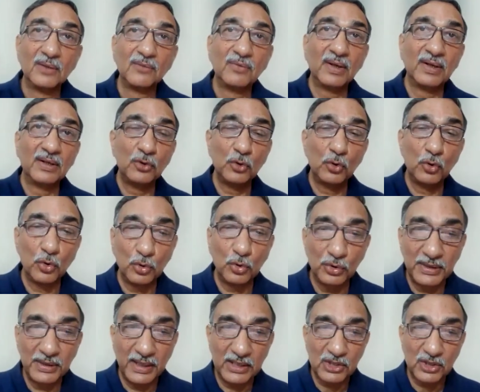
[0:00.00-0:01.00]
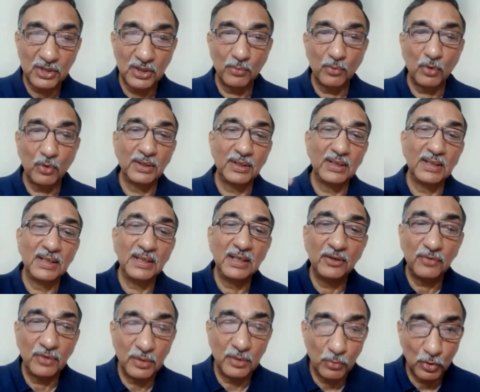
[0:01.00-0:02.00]
When you go to the astral body,
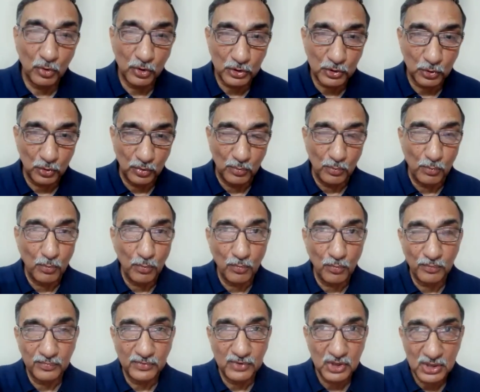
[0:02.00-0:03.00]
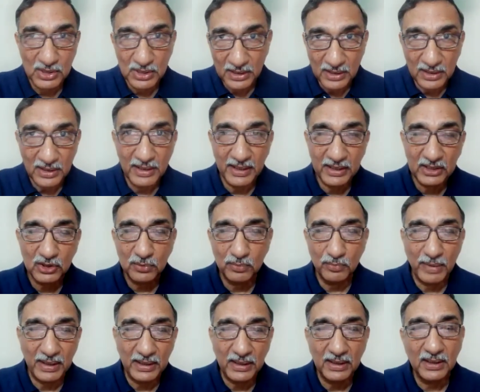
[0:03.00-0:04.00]
even more so, still less
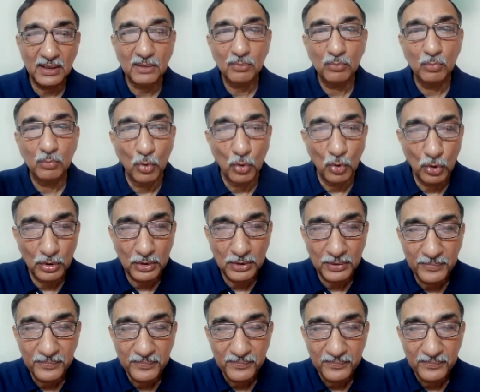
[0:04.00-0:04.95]
matter, more